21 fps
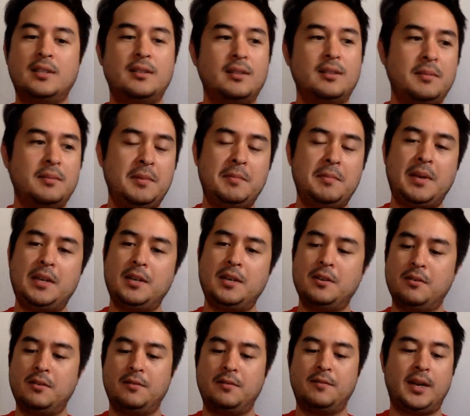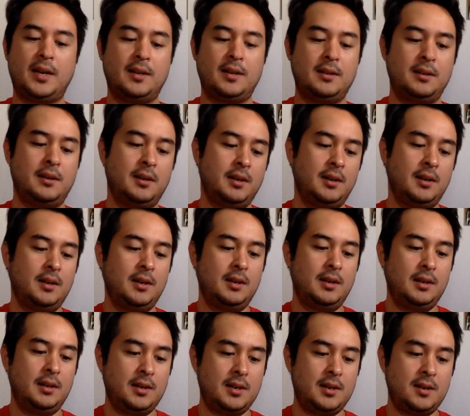me make a note of that.
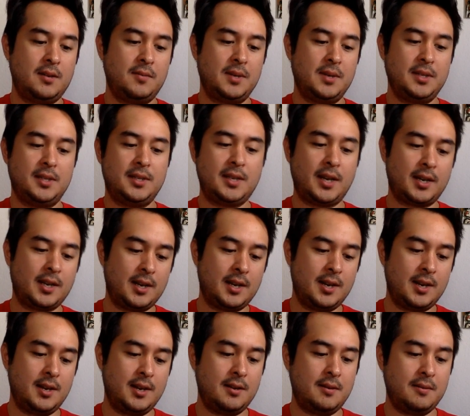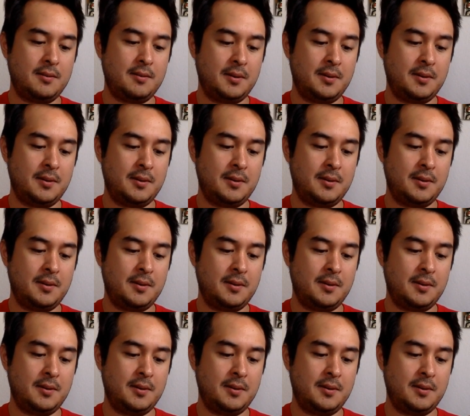1 second now.